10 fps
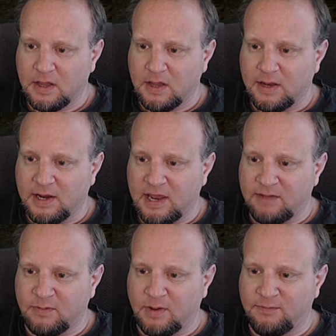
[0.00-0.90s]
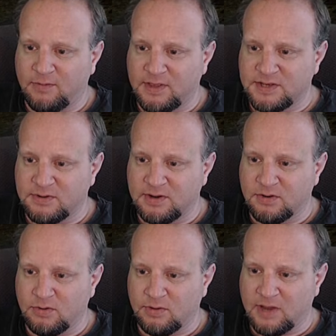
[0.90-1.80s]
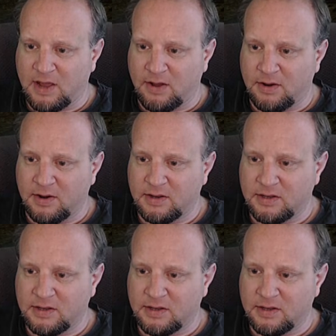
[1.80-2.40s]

And I have to wait for this one to cool down.